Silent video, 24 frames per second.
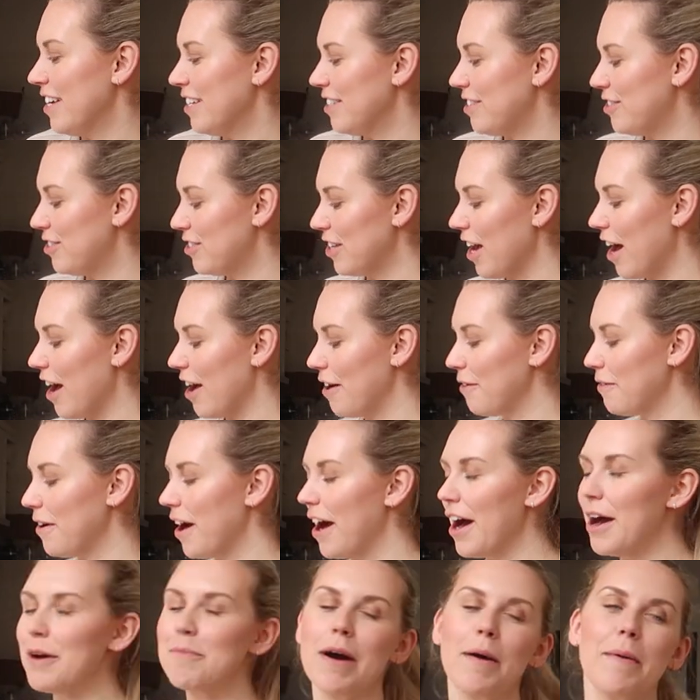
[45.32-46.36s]
So
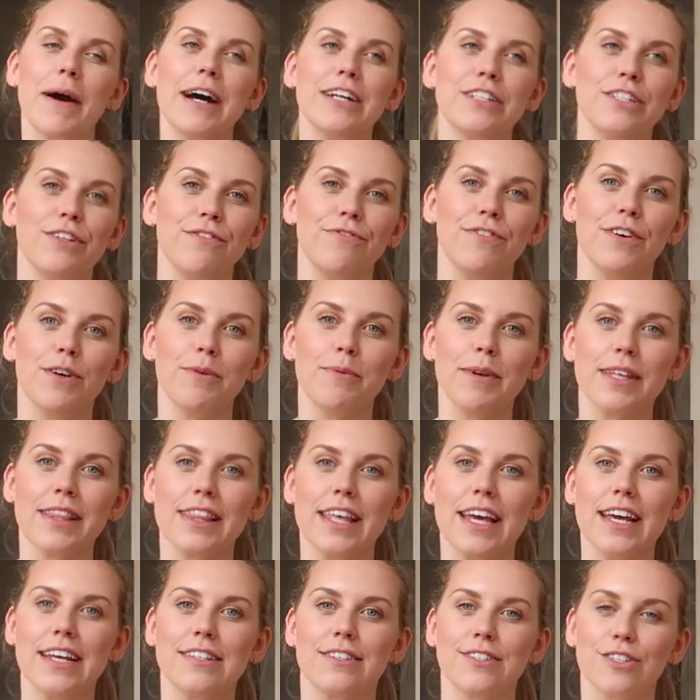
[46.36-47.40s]
um, I'm actually filming
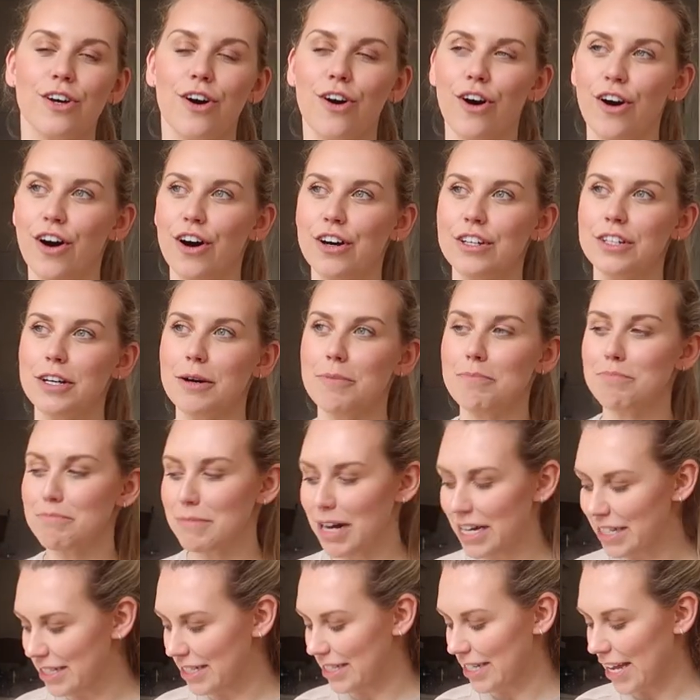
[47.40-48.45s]
this on
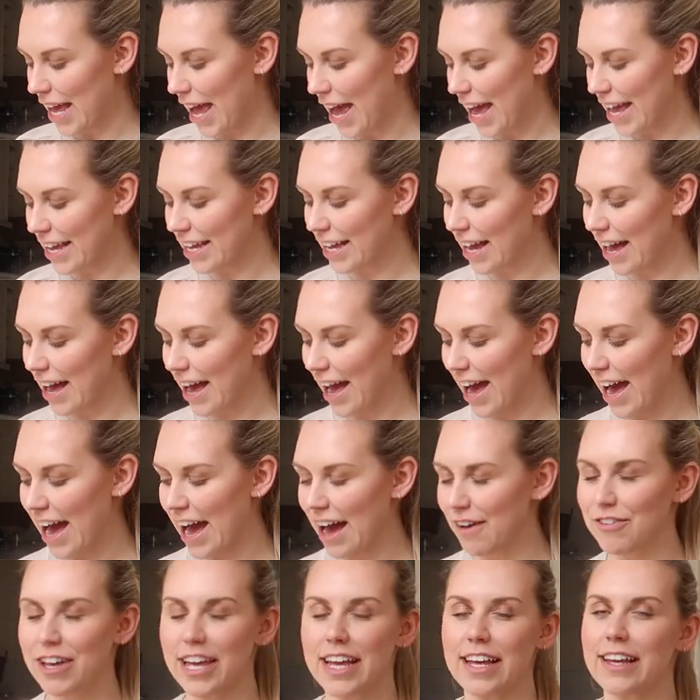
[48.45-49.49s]
Monday,
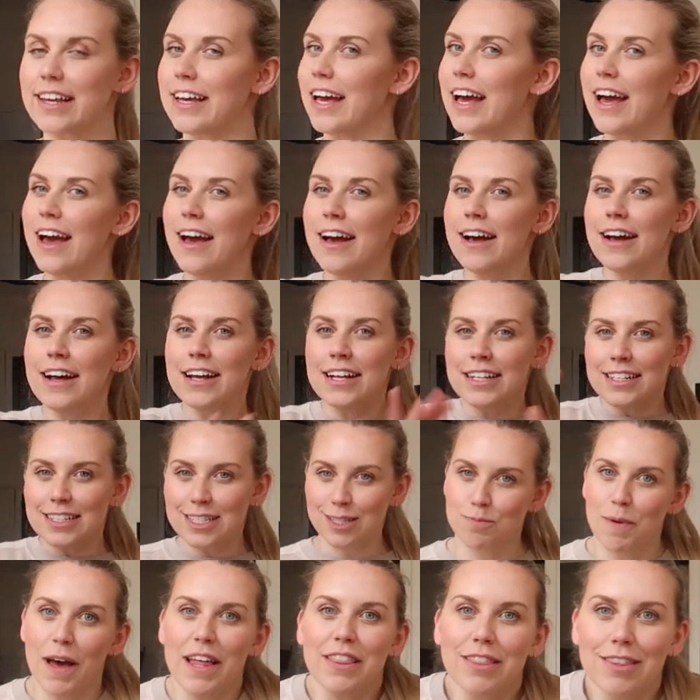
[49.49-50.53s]
having
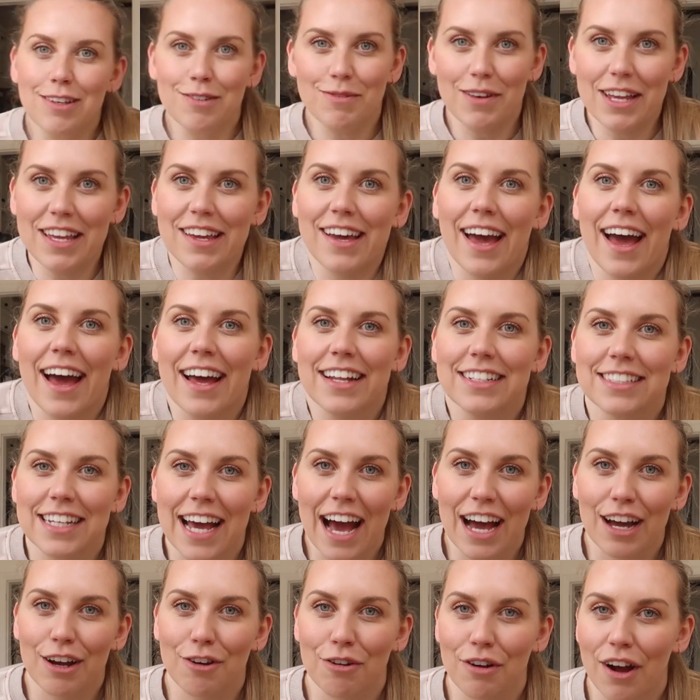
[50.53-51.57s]
spent the weekend
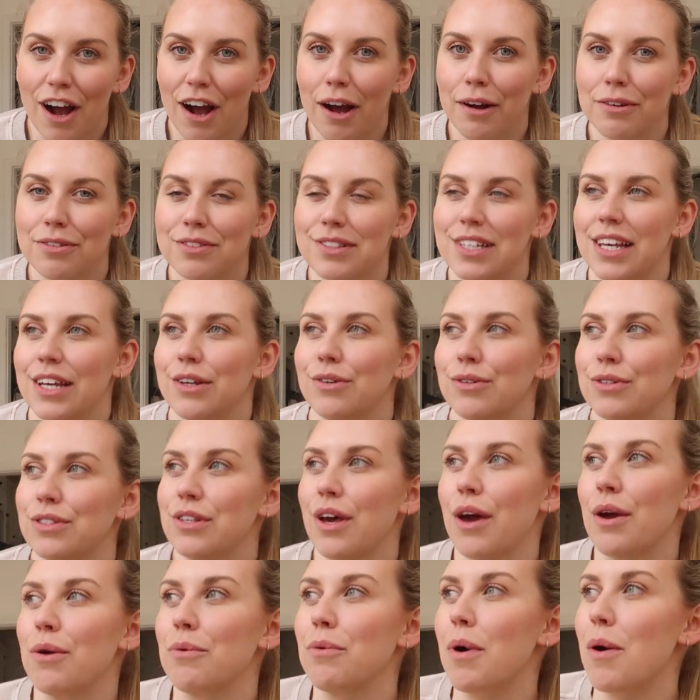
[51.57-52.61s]
at Crufts. I
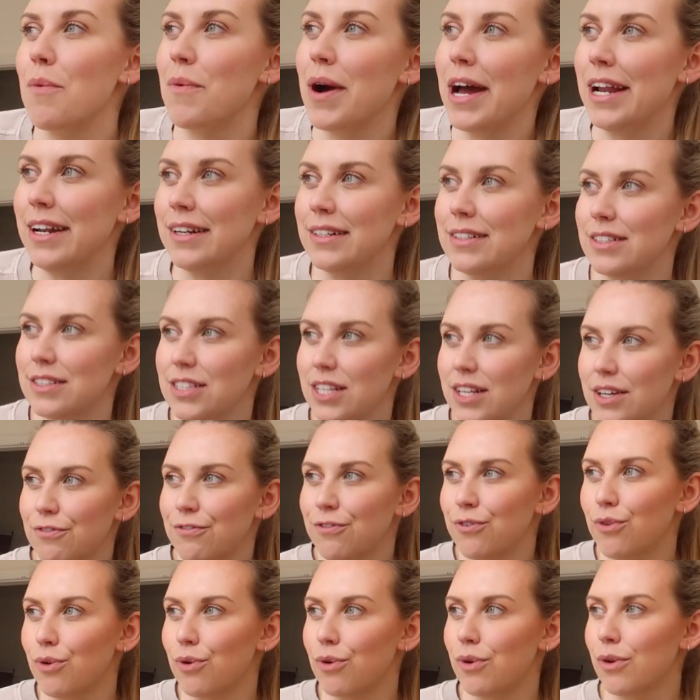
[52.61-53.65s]
also went
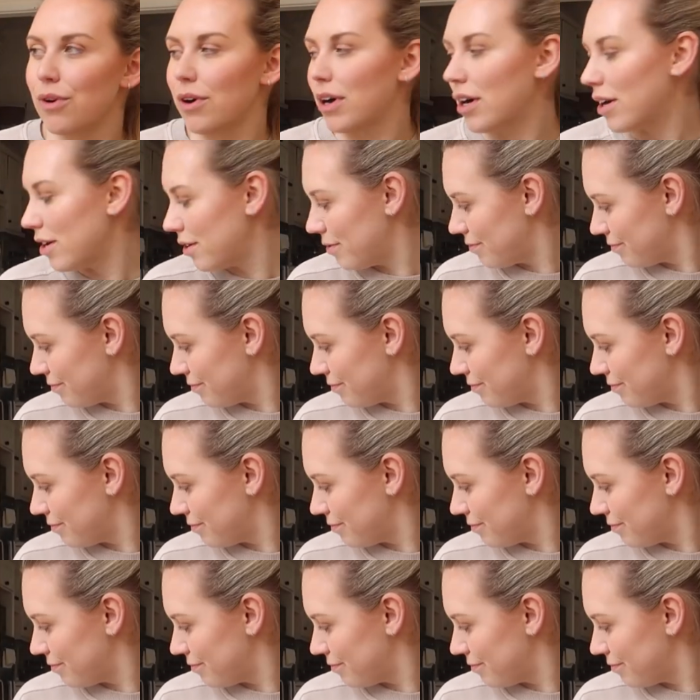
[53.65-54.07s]
for